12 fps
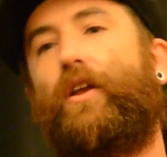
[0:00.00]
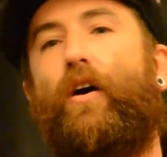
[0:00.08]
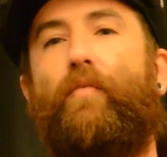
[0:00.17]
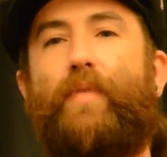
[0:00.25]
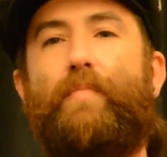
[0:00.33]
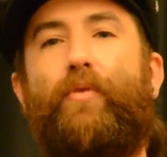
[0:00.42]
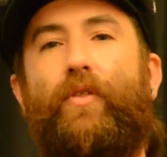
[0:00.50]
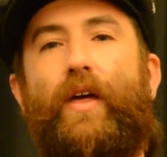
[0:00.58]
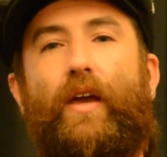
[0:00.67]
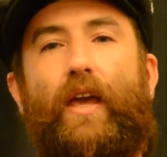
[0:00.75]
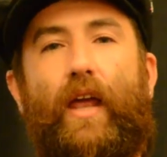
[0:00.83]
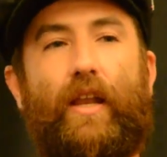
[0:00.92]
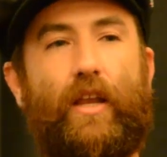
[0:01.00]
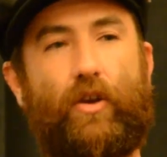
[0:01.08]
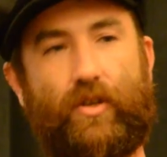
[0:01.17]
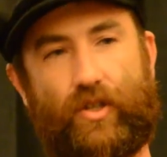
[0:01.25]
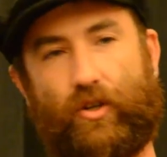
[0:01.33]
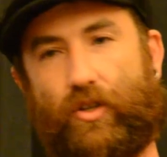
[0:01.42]
of people that can, and
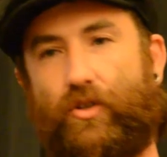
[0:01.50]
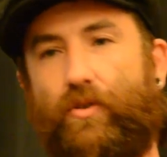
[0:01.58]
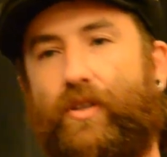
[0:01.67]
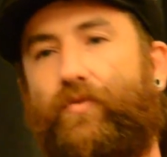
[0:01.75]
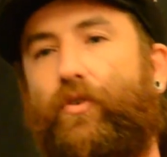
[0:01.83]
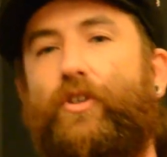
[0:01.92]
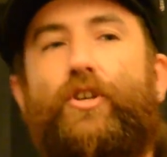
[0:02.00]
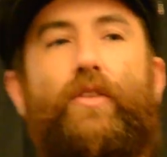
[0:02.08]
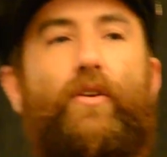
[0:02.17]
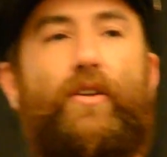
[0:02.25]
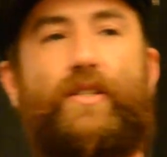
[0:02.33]
you can start to do this for each other.